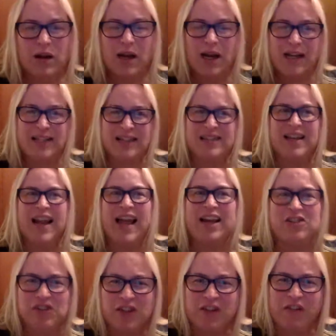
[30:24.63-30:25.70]
it doesn't
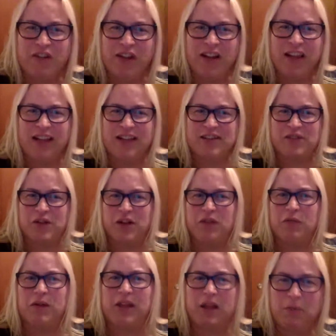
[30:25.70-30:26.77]
actually feel like it's going to
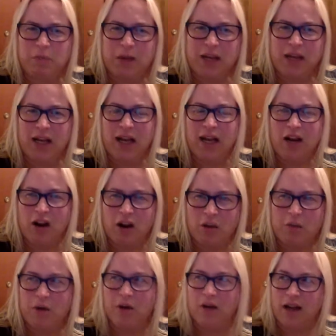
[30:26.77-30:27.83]
really be in Ann
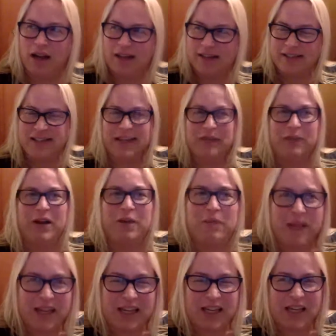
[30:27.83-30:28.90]
Arbor. Honestly, when I'm
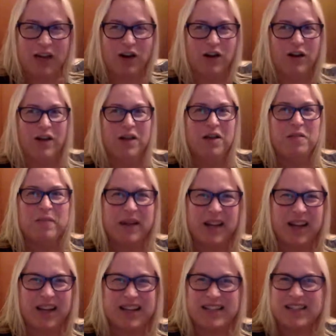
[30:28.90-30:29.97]
like here, my
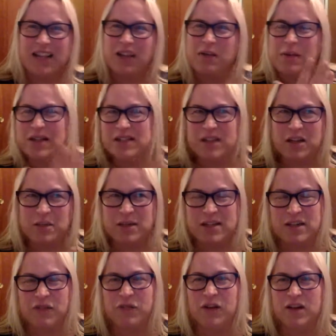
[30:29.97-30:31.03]
gut is telling me it's going to be
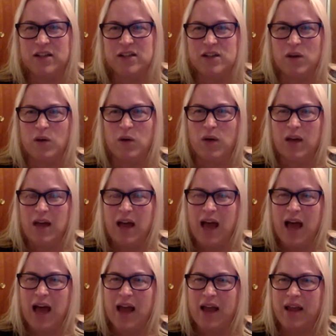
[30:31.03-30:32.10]
different. So
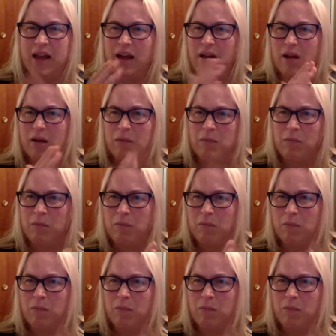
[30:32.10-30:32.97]
I'm